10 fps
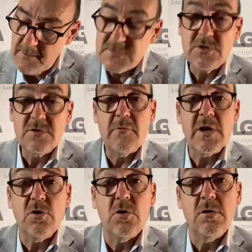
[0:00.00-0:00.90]
Jude, I
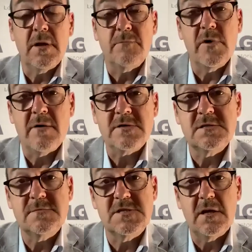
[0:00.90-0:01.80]
recall when I
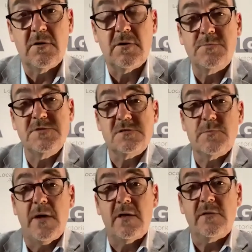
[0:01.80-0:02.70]
was CEO at
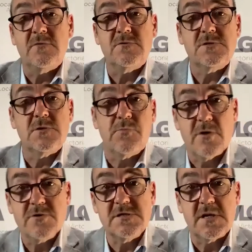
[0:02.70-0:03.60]
Hobson's Bay, there was a
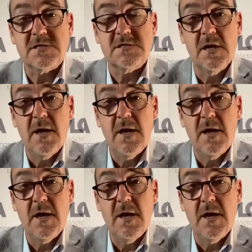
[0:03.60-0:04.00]
process